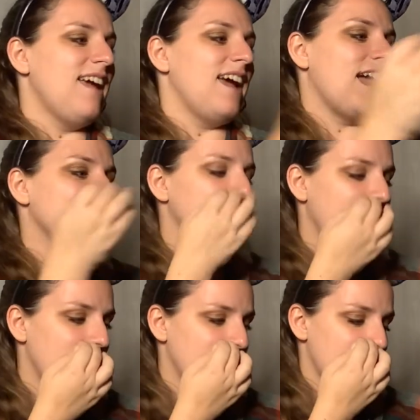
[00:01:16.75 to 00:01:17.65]
It actually
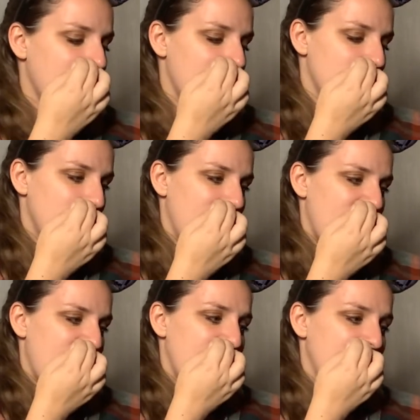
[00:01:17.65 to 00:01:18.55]
kind of scared
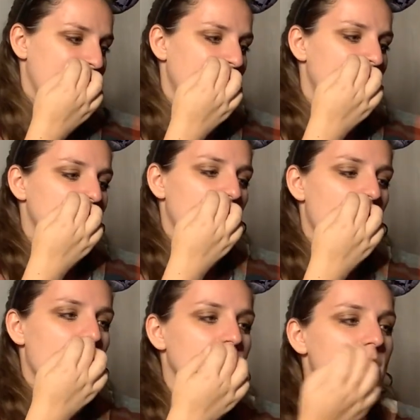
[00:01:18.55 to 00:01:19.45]
me. And there
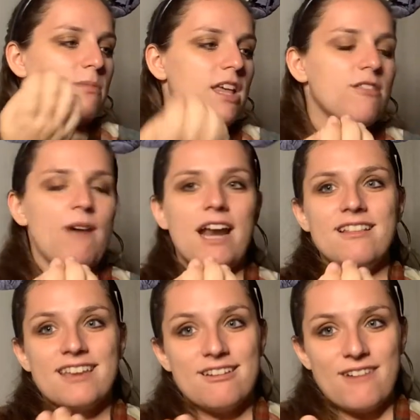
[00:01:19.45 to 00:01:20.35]
are some things
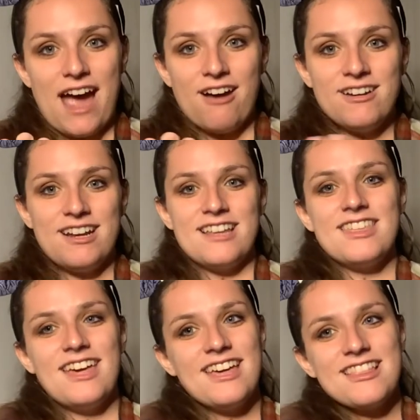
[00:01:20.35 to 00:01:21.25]
rattling around. And I
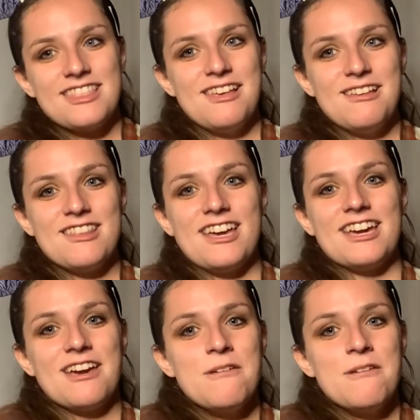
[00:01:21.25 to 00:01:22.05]
think the like